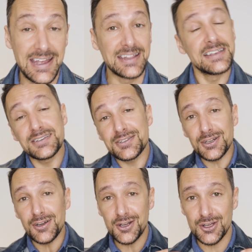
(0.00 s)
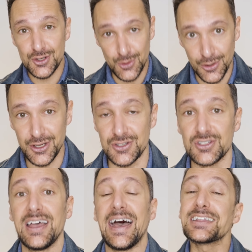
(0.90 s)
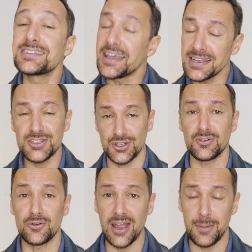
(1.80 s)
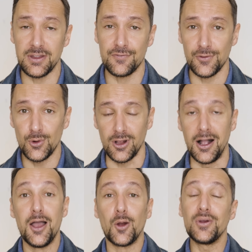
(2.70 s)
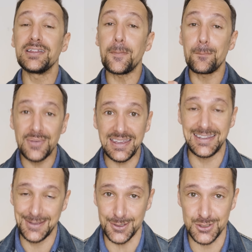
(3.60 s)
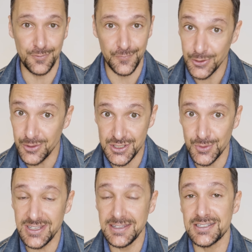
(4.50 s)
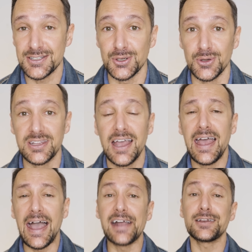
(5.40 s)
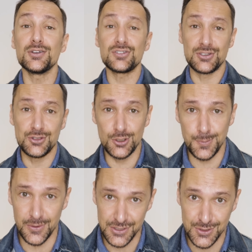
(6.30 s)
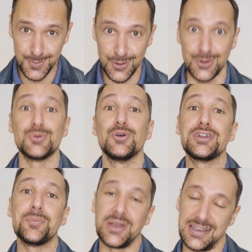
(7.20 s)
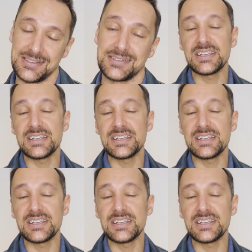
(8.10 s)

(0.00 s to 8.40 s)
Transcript: This is a luxurious, attention-grabbing floral with a big dose of fruity sweetness to it and a super smooth woody base.